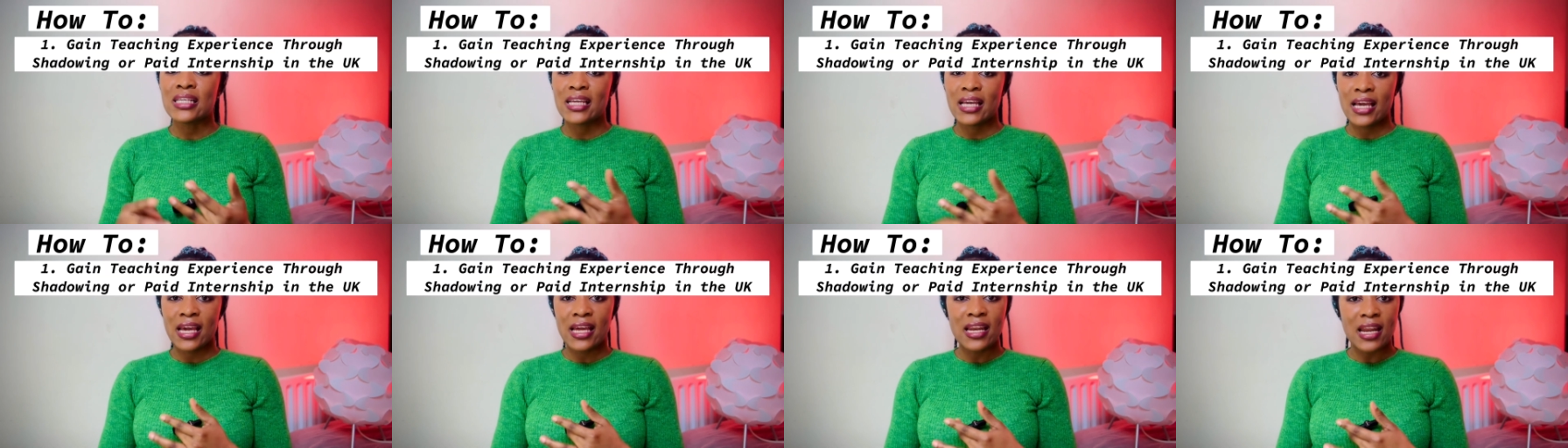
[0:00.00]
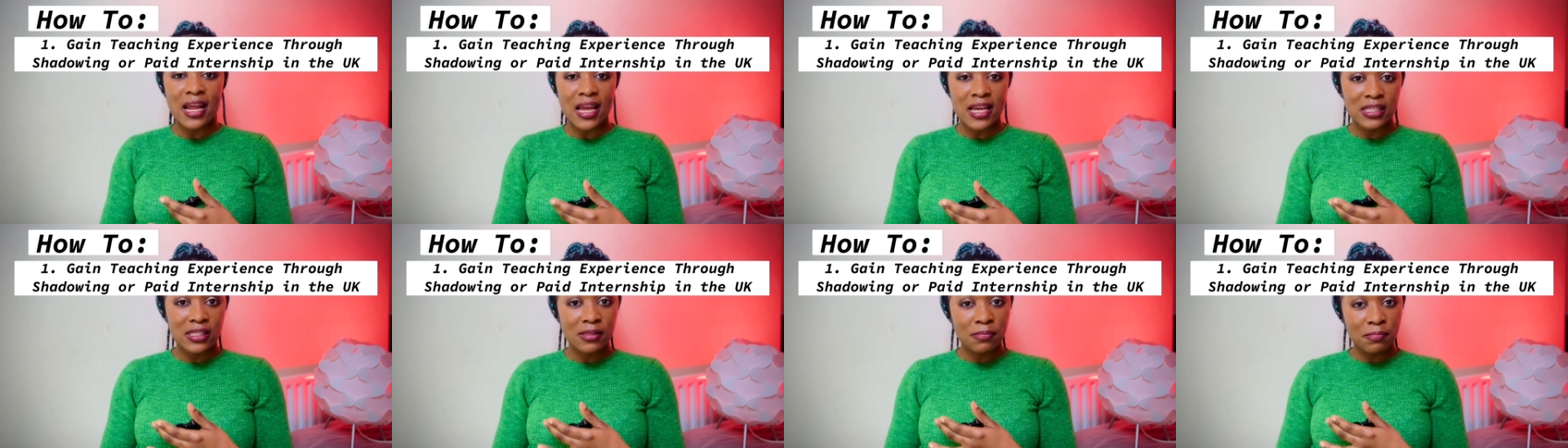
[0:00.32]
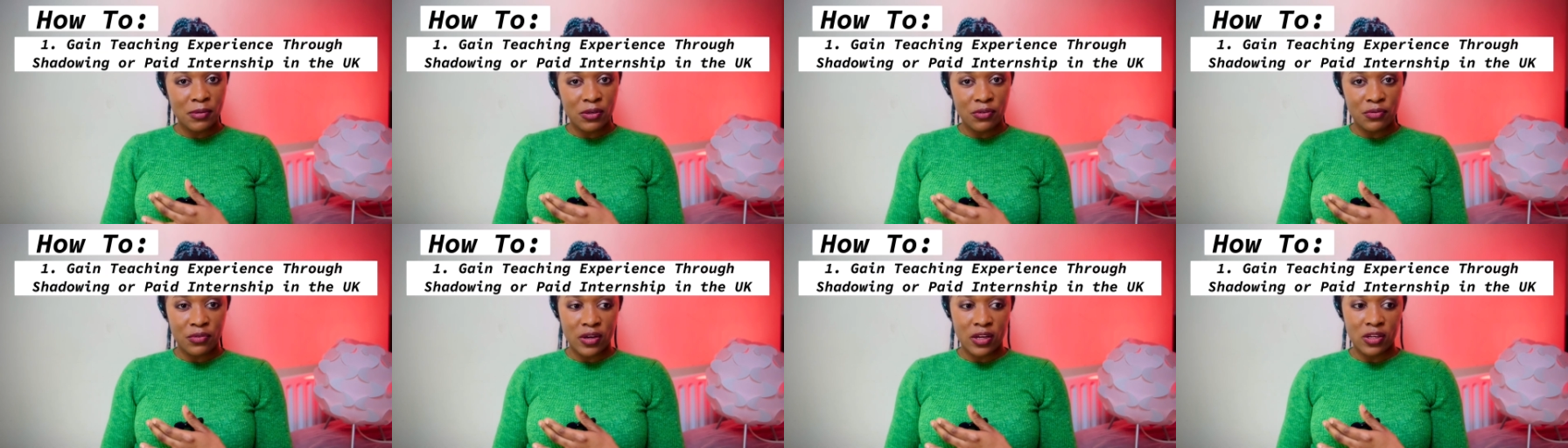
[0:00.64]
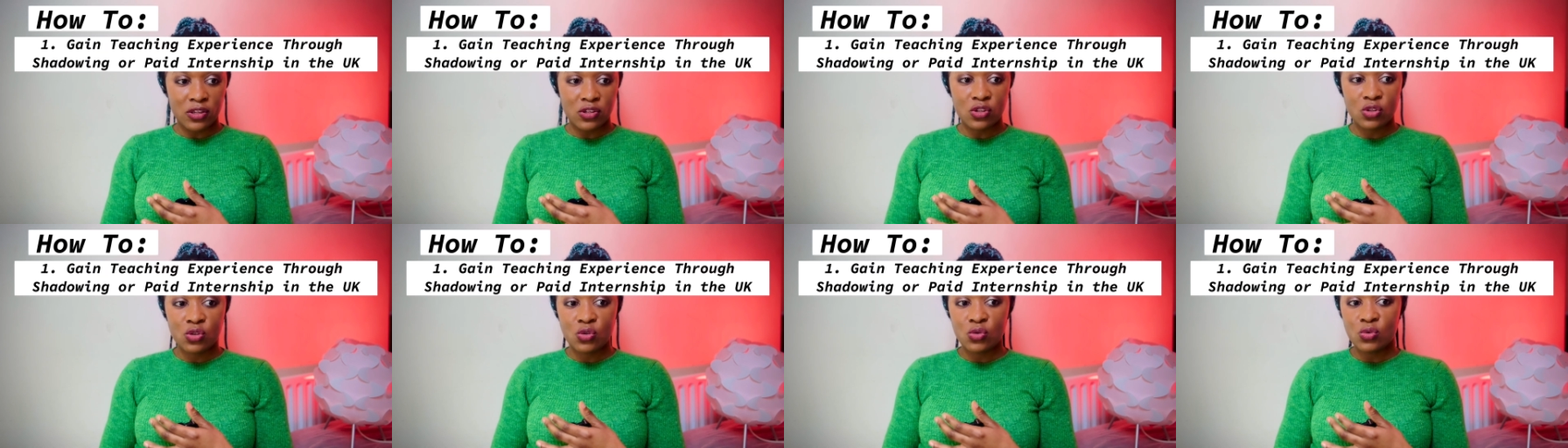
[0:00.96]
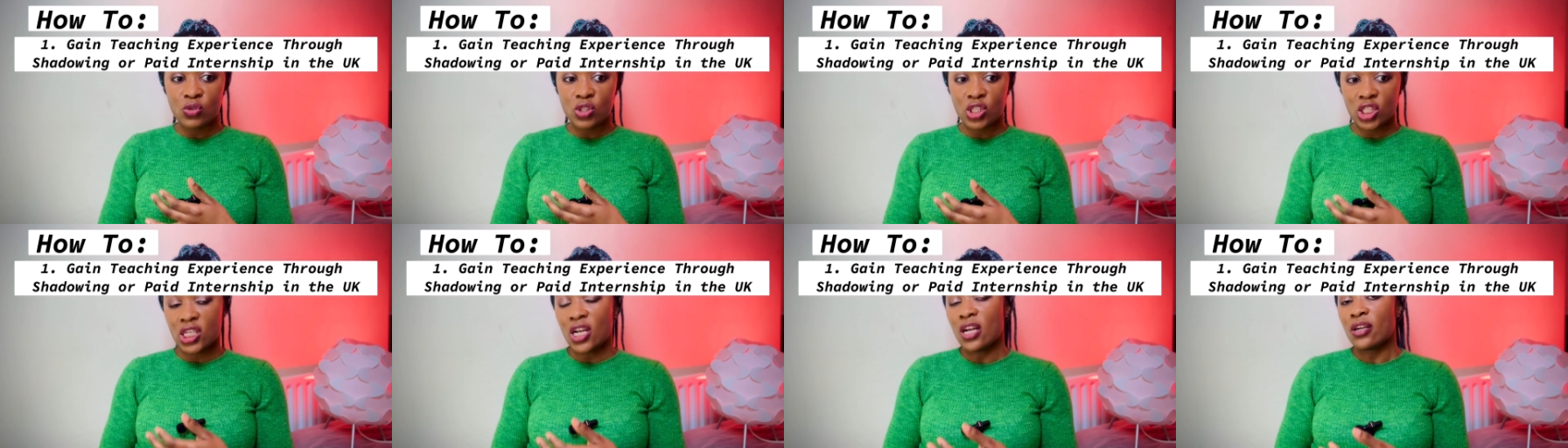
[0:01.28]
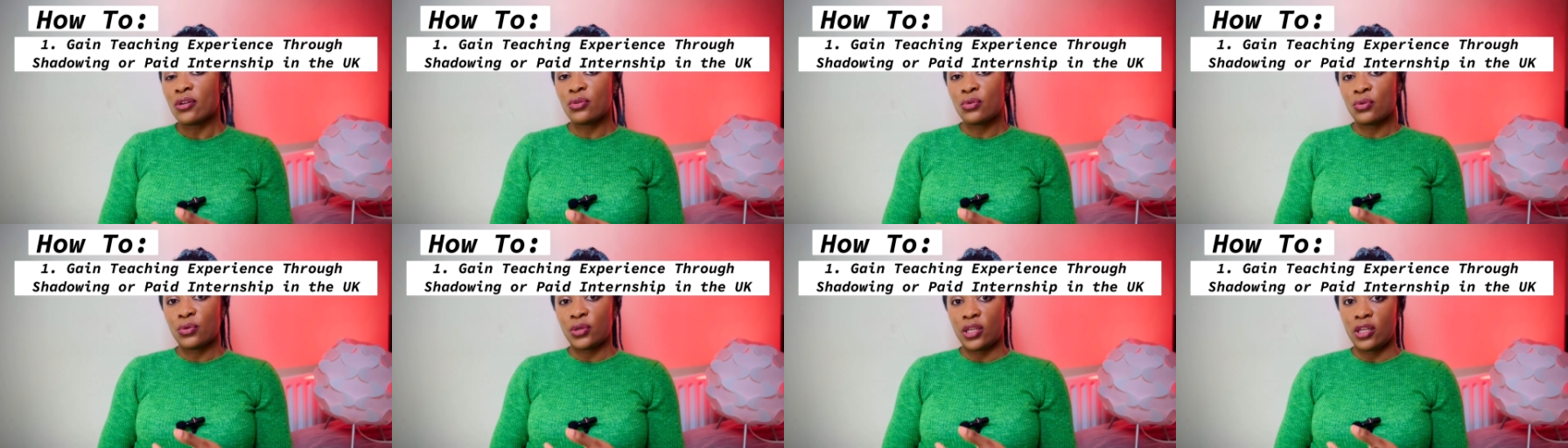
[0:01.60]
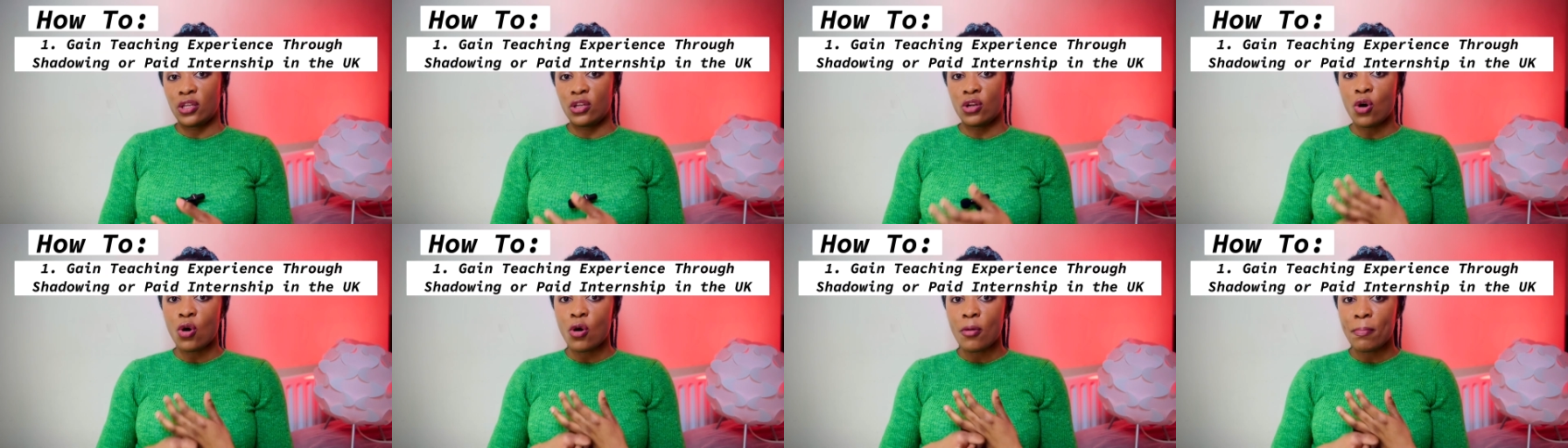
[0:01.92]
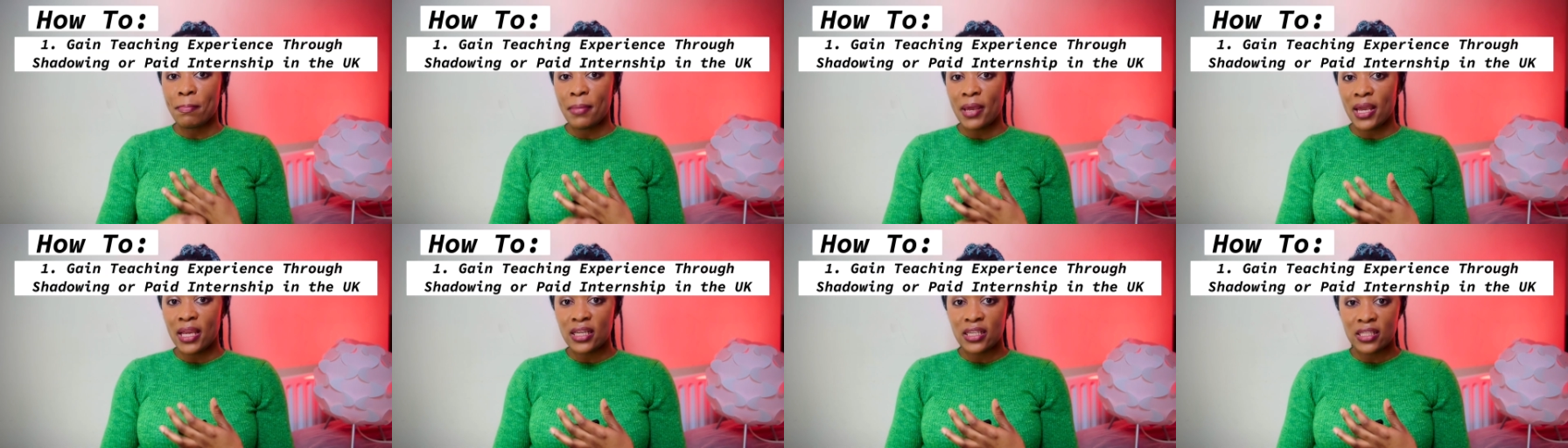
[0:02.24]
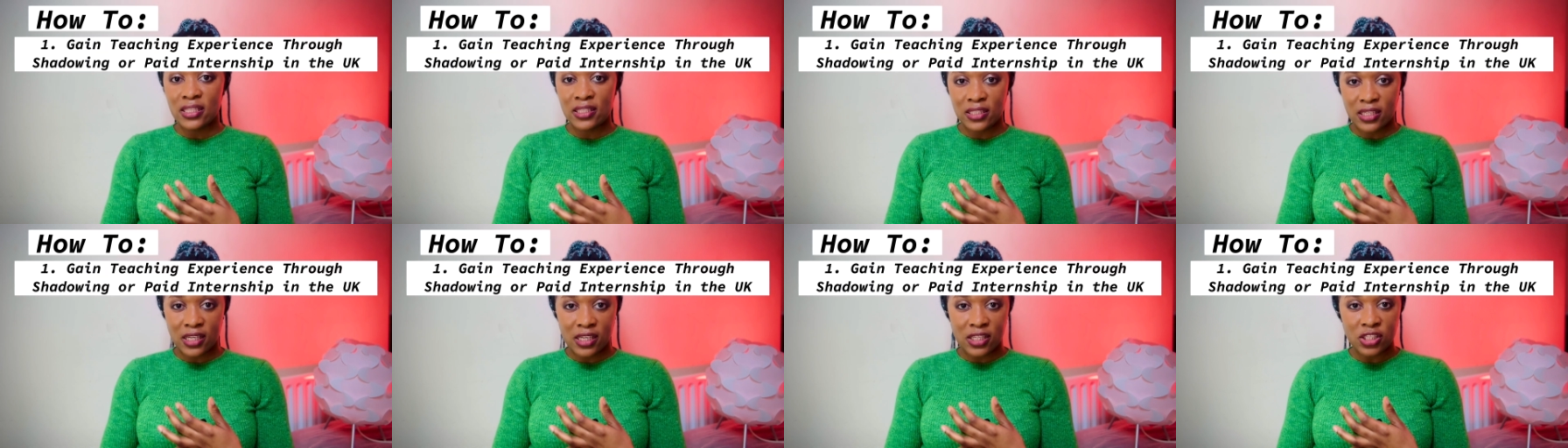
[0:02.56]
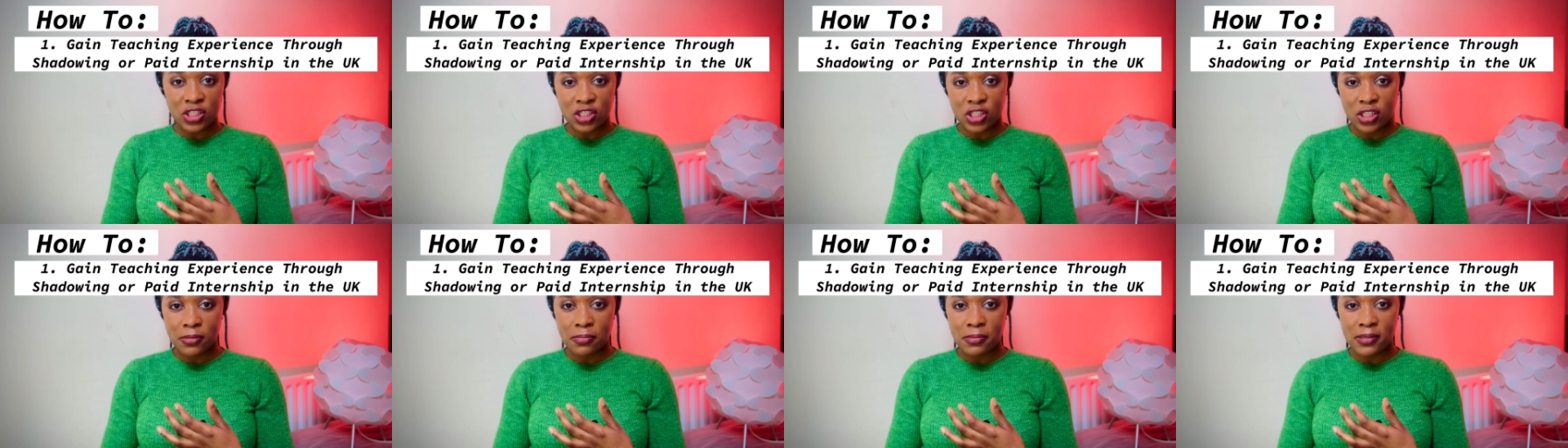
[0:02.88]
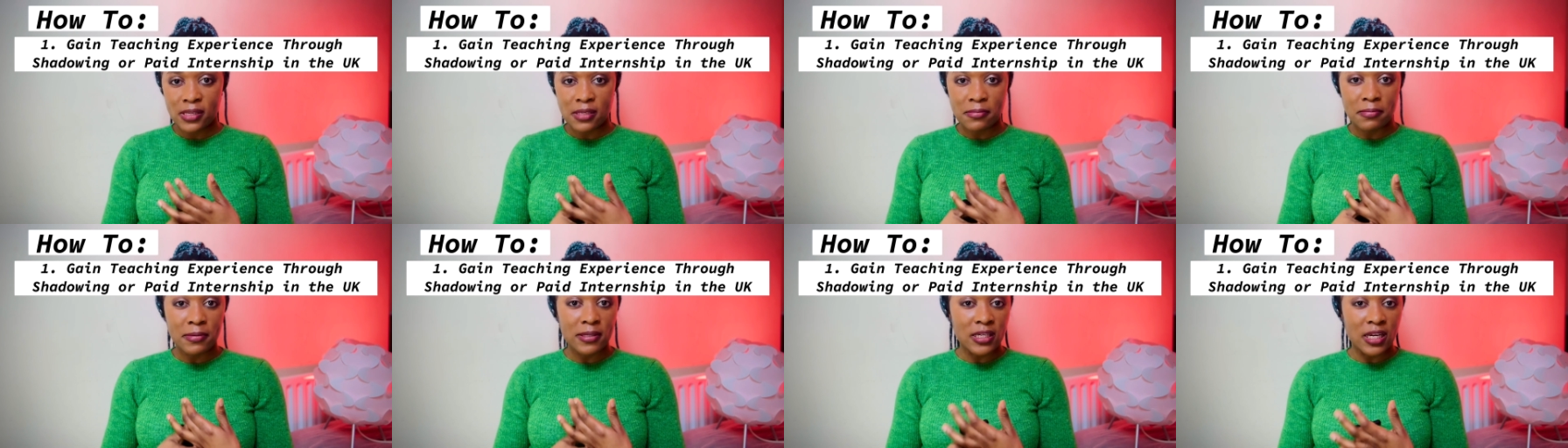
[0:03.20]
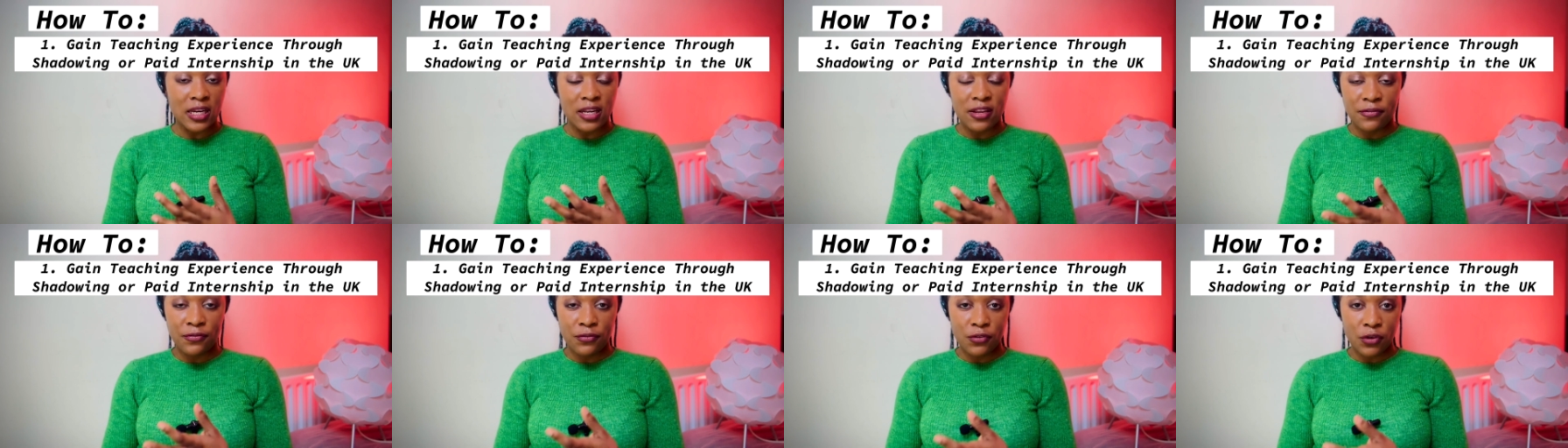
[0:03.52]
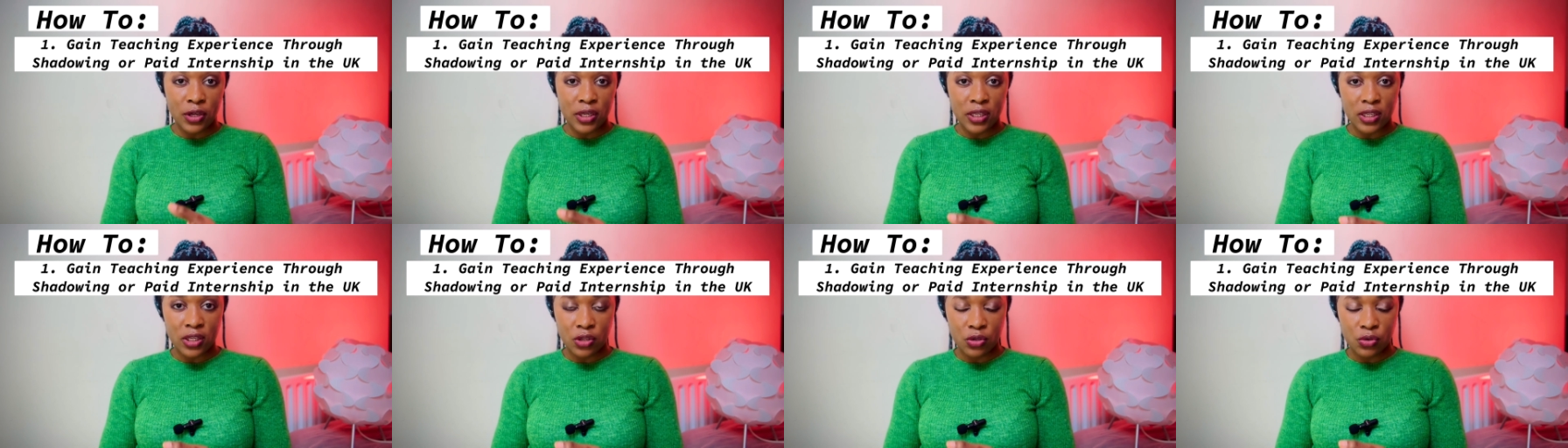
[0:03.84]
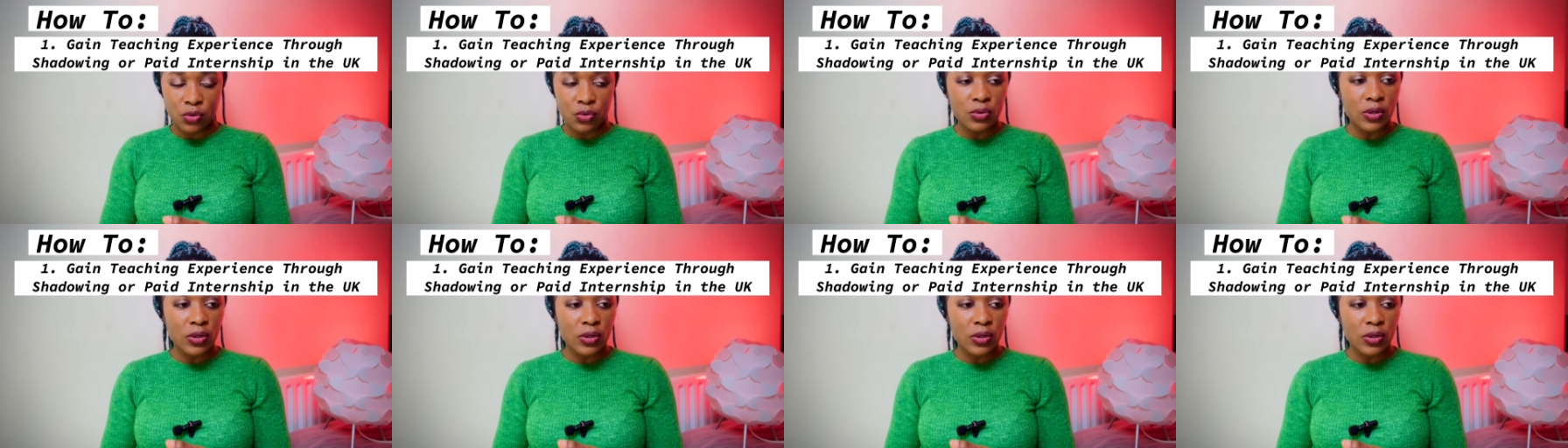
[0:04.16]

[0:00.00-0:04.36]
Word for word: gain experience through shadowing or paid internships, especially if you're in the